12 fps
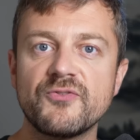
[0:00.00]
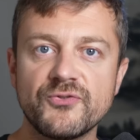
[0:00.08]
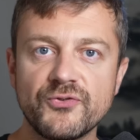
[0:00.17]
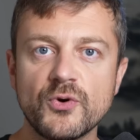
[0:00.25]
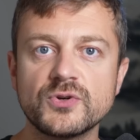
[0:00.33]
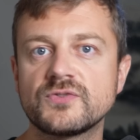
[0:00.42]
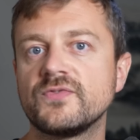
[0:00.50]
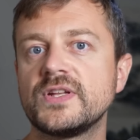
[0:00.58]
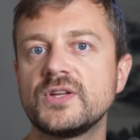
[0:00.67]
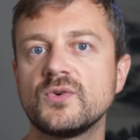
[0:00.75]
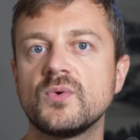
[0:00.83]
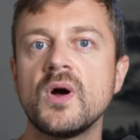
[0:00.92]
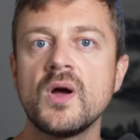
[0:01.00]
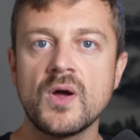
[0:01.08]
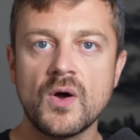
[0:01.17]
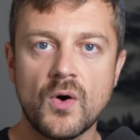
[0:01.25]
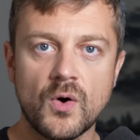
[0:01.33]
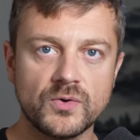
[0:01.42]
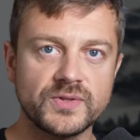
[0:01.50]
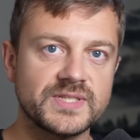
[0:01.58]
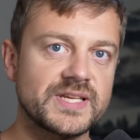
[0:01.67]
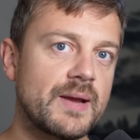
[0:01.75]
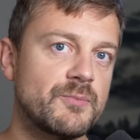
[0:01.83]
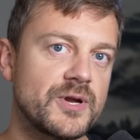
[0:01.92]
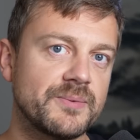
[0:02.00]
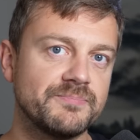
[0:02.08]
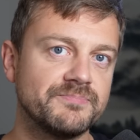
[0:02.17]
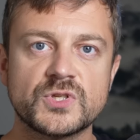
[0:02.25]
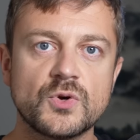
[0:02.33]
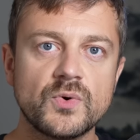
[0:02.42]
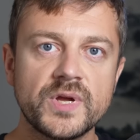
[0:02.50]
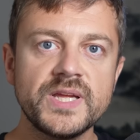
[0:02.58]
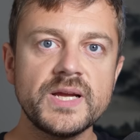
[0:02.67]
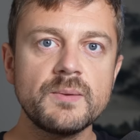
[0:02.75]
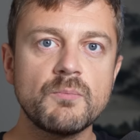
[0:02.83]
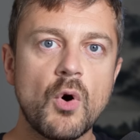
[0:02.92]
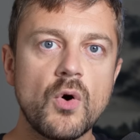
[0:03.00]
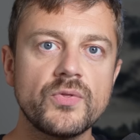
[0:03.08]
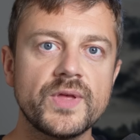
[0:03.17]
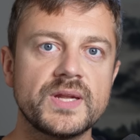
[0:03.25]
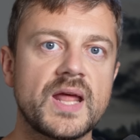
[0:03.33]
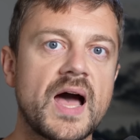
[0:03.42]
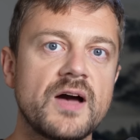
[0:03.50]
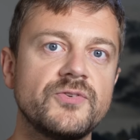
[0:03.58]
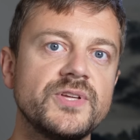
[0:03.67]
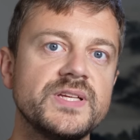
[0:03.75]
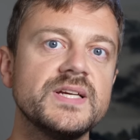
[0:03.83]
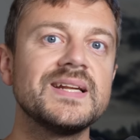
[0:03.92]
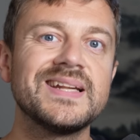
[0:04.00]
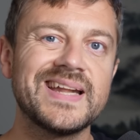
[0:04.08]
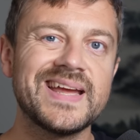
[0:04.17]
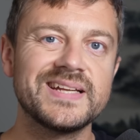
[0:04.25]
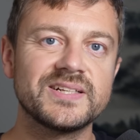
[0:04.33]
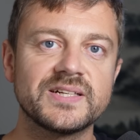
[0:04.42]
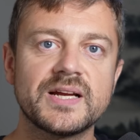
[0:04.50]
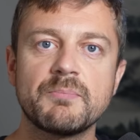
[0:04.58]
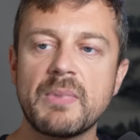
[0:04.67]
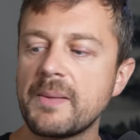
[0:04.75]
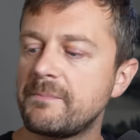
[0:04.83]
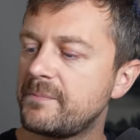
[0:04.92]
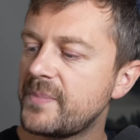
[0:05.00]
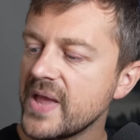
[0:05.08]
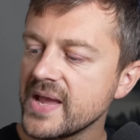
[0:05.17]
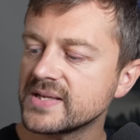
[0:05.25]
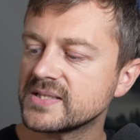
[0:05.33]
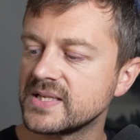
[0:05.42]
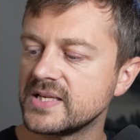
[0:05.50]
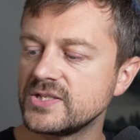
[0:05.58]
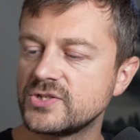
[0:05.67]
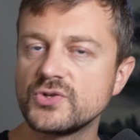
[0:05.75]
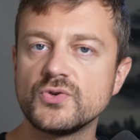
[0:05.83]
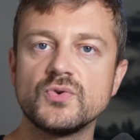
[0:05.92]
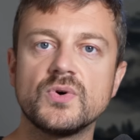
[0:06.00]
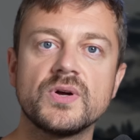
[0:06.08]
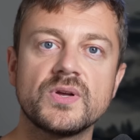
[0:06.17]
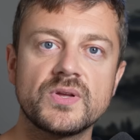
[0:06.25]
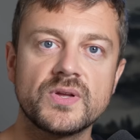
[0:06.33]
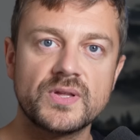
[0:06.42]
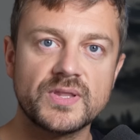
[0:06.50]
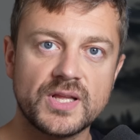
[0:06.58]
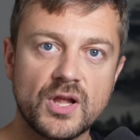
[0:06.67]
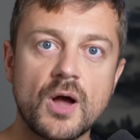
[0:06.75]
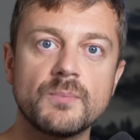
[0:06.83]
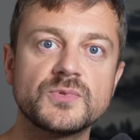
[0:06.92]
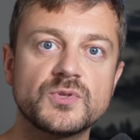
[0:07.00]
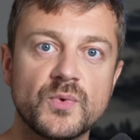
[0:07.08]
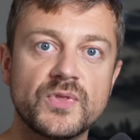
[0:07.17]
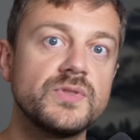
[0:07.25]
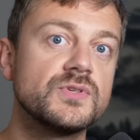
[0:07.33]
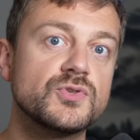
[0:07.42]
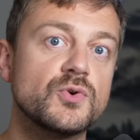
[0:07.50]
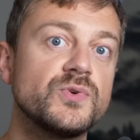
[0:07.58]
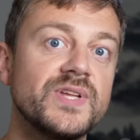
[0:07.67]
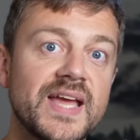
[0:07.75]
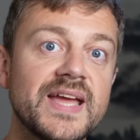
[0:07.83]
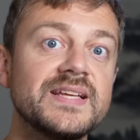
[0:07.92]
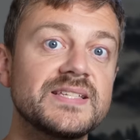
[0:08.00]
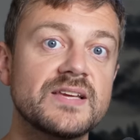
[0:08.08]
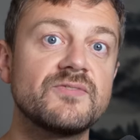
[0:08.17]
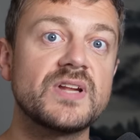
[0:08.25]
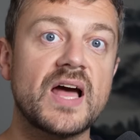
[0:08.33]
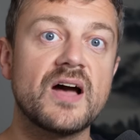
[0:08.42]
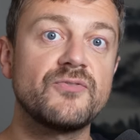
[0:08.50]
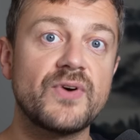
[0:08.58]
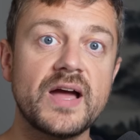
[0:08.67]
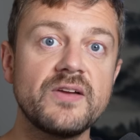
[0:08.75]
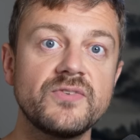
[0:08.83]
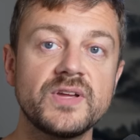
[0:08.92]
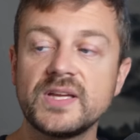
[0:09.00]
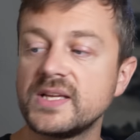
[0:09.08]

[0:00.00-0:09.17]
first video on this camera. So here, more than half a year later, my biggest issue that comes with the Sony a7R5